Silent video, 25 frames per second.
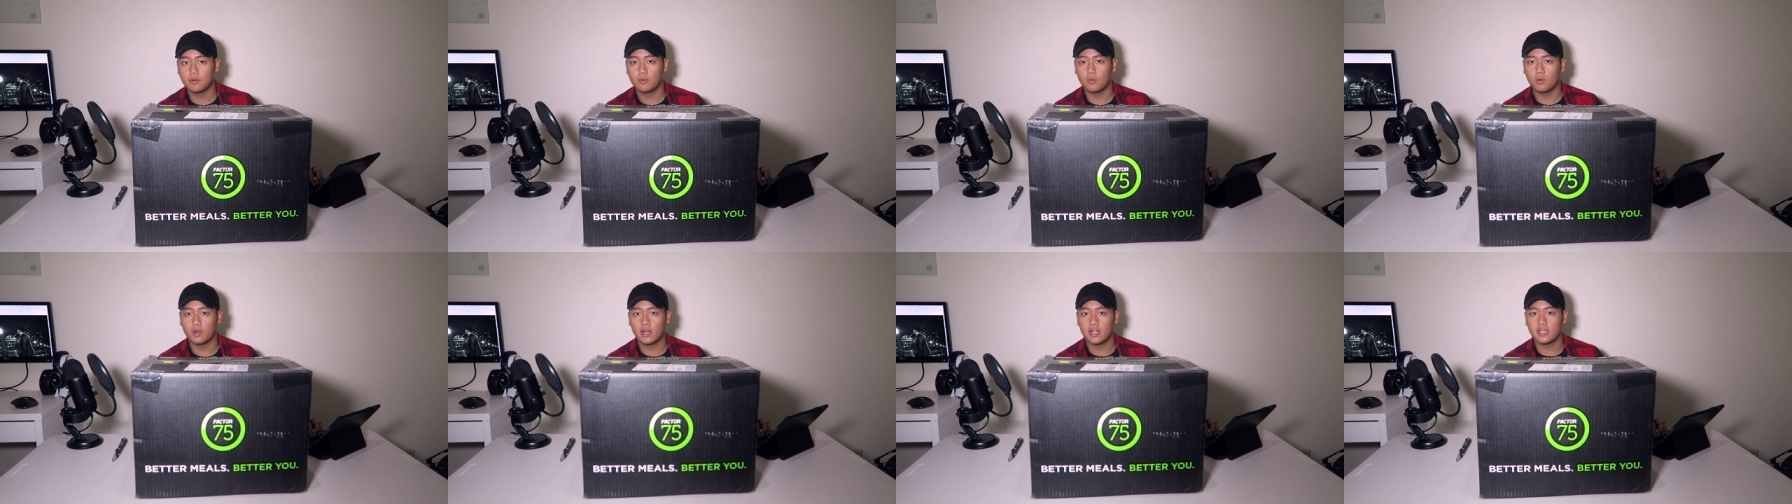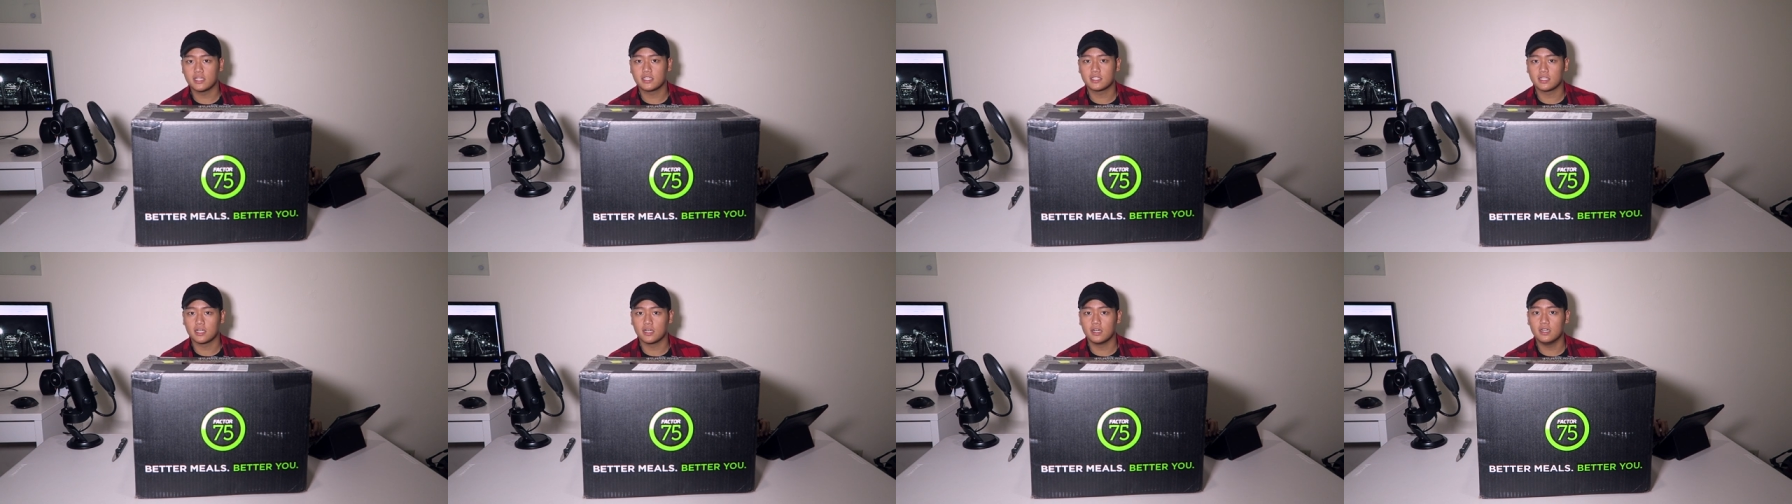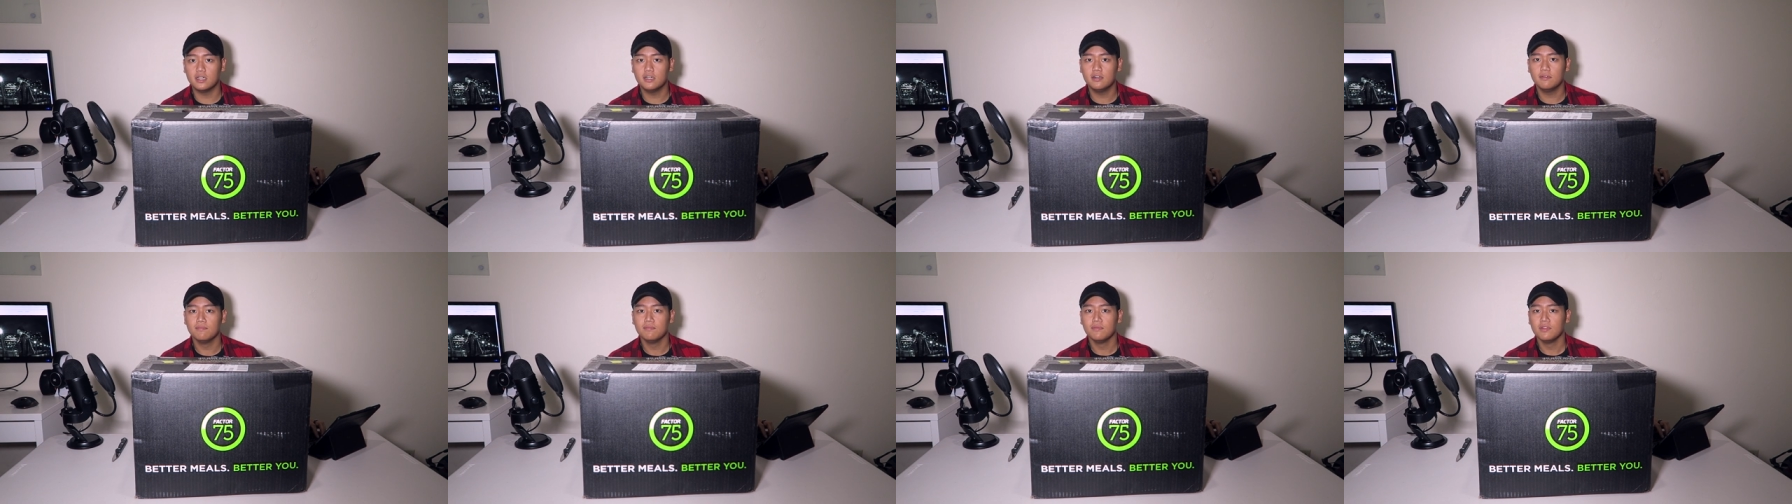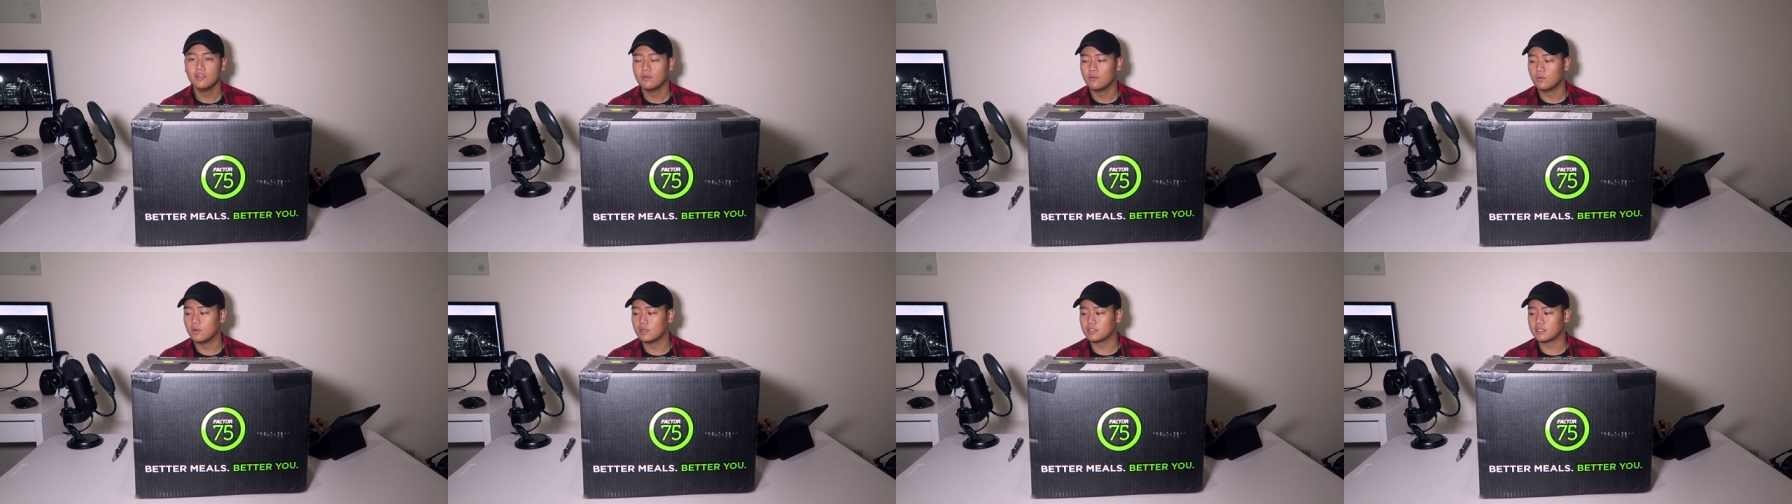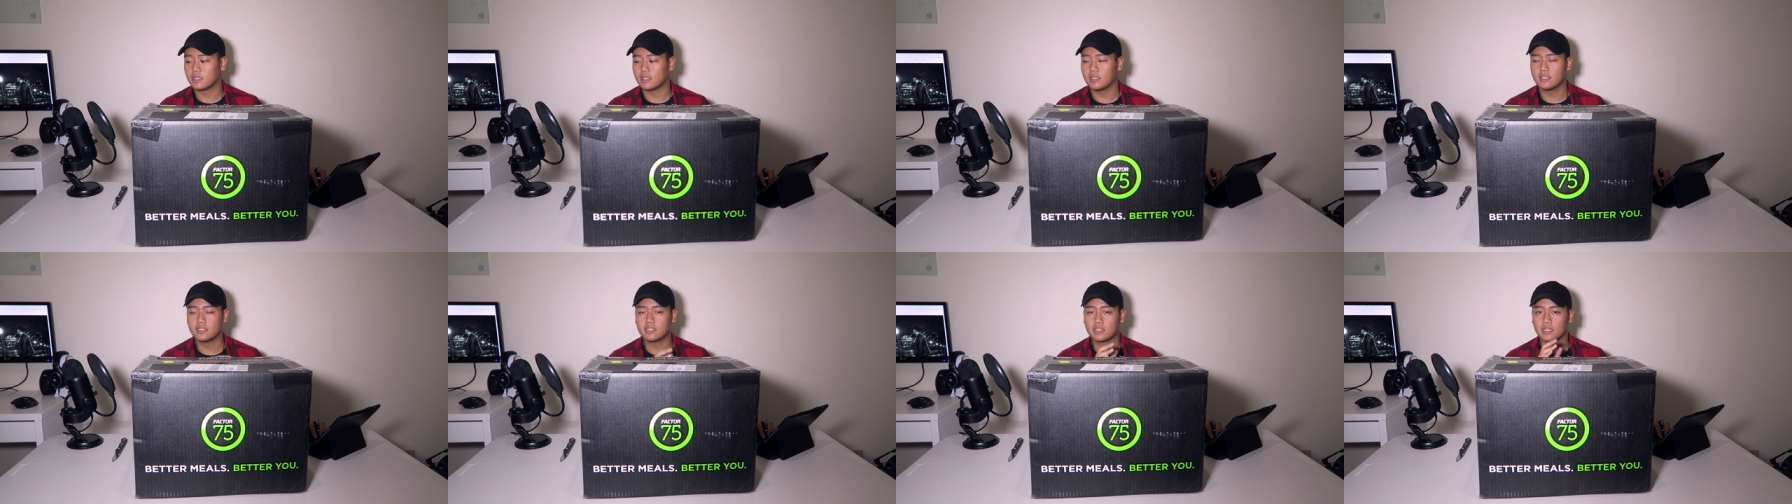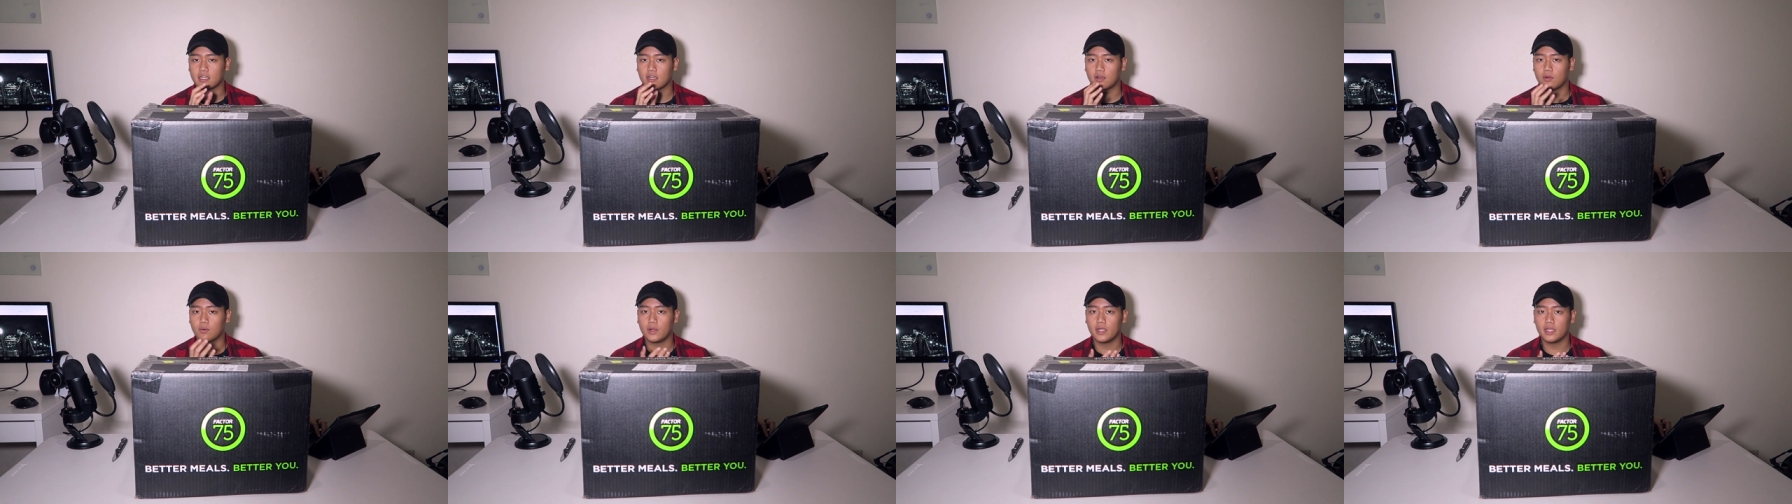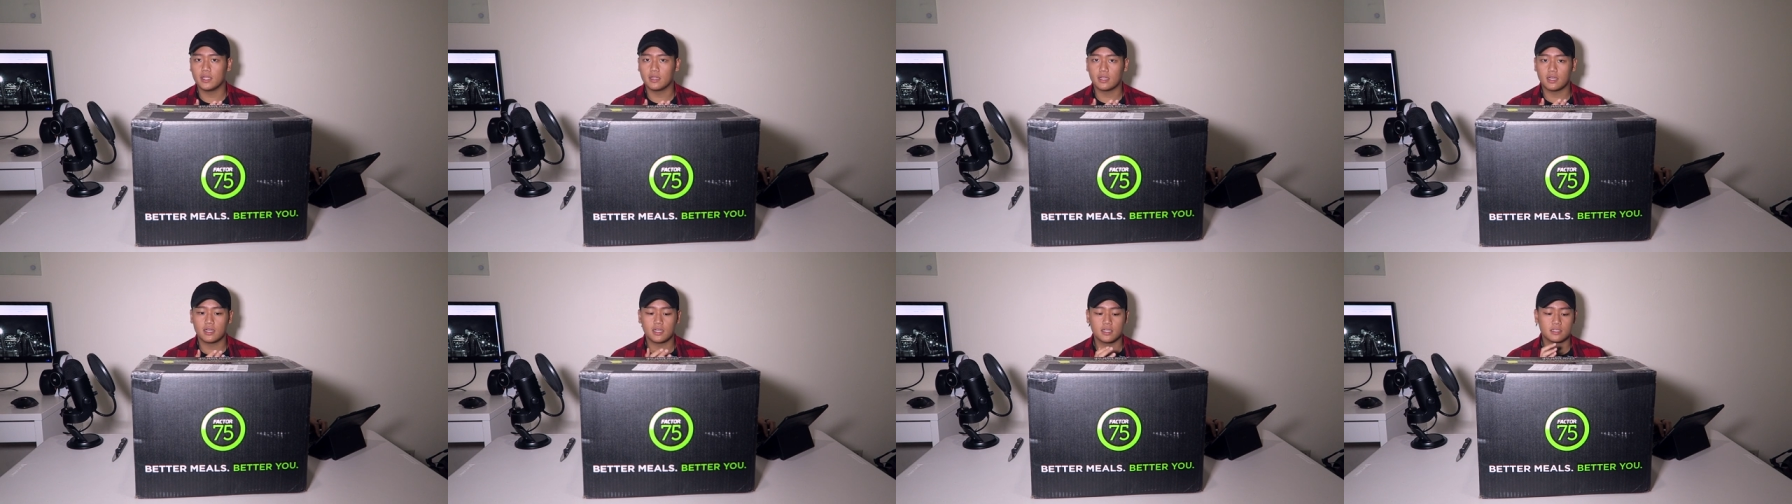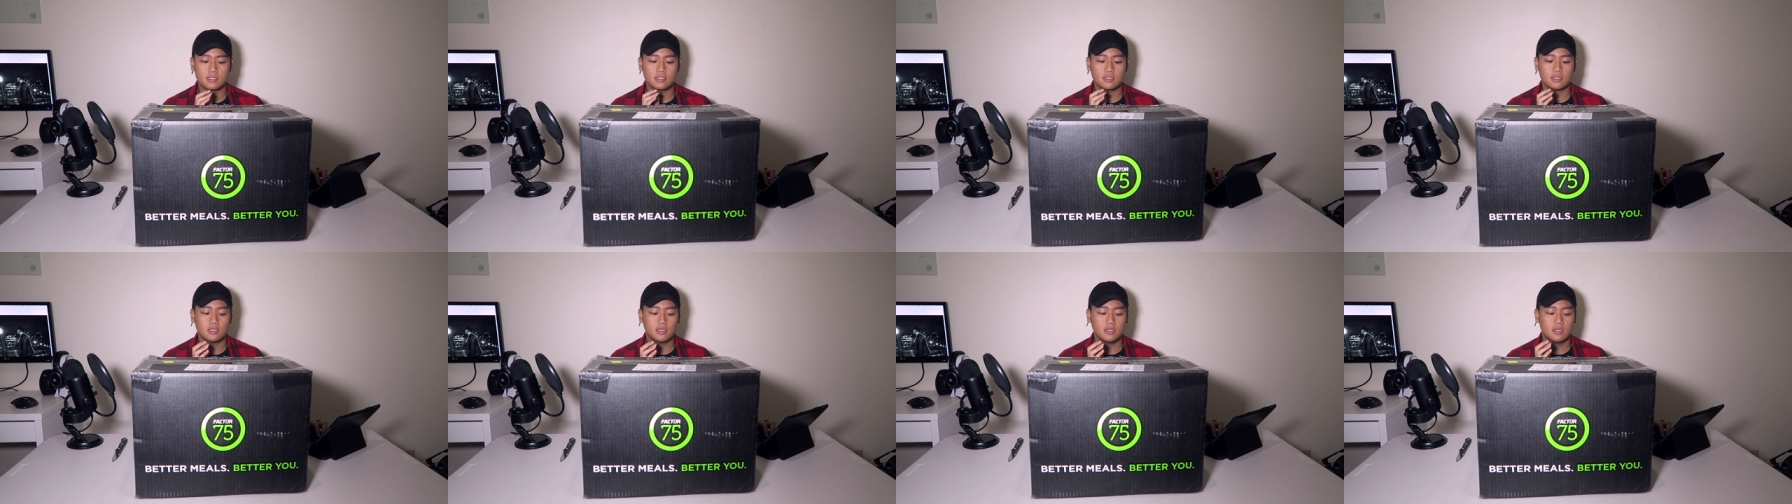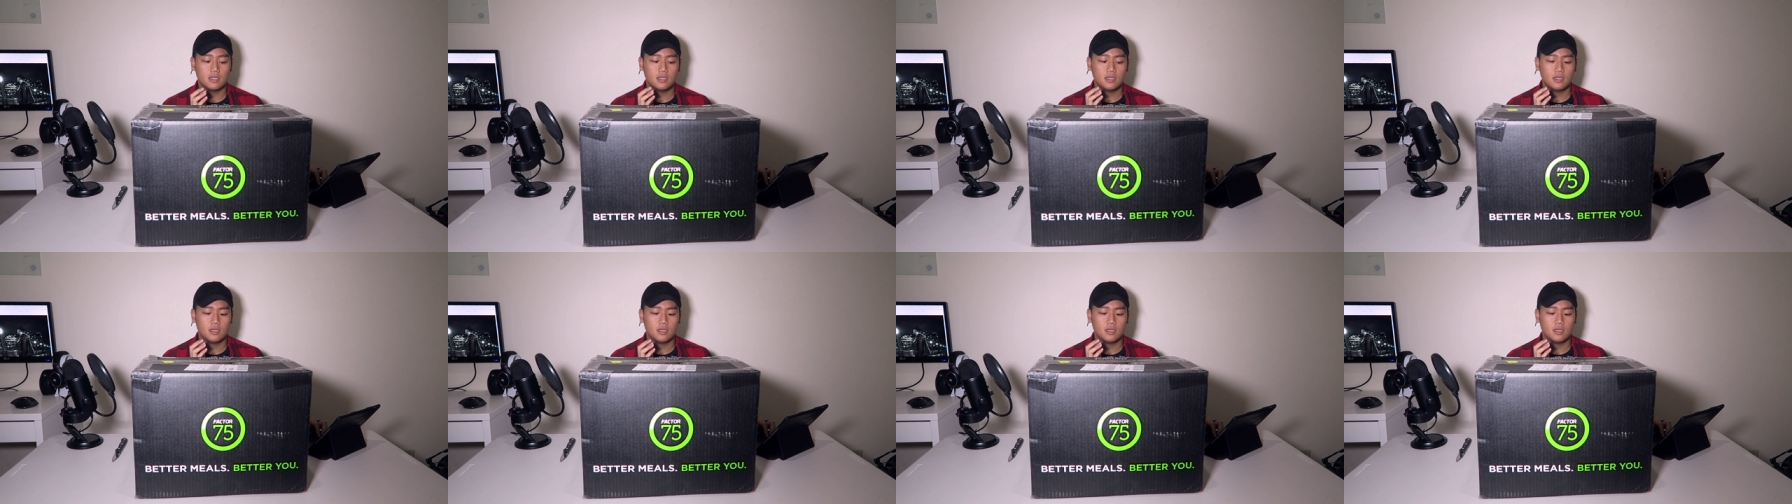but what I saw was that it's like a weight loss,